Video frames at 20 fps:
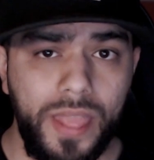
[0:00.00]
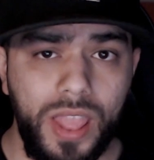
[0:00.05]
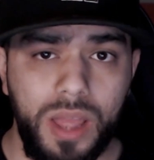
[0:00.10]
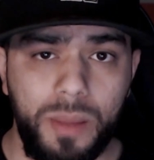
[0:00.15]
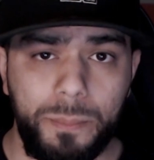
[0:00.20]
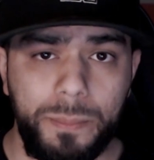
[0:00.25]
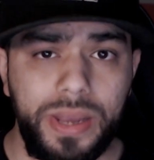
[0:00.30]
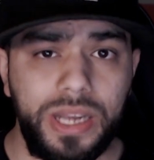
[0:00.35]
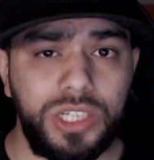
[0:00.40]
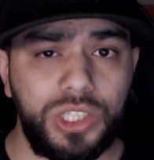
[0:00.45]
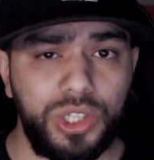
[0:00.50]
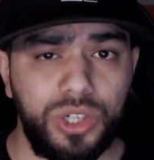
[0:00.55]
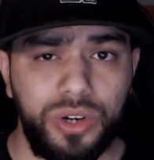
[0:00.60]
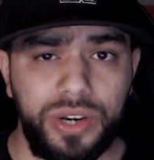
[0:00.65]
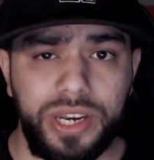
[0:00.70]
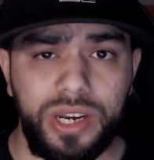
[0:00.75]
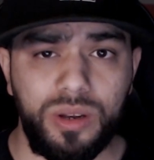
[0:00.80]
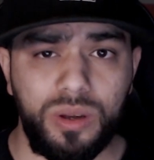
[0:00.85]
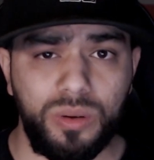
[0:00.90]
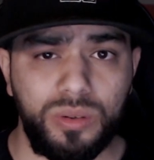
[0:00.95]
Make sure he
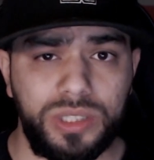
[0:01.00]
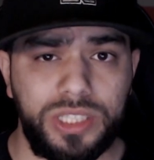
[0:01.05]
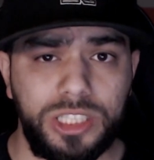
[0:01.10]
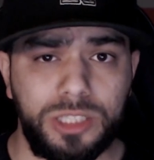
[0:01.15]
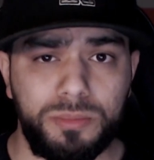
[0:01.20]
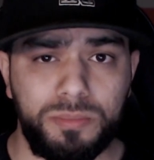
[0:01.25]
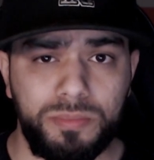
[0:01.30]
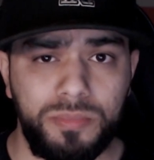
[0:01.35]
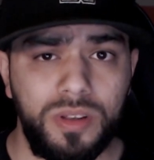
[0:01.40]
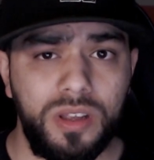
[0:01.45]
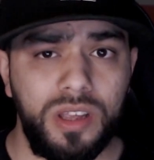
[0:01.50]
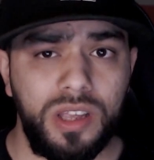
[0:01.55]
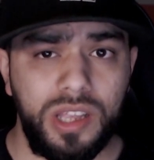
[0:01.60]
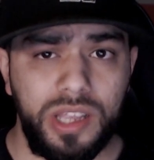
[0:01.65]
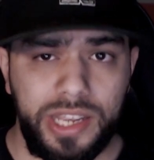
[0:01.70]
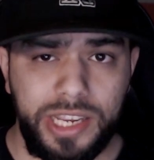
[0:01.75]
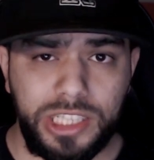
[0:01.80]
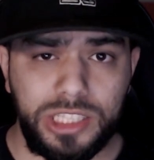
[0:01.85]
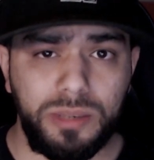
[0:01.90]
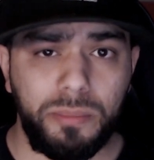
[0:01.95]
knows he's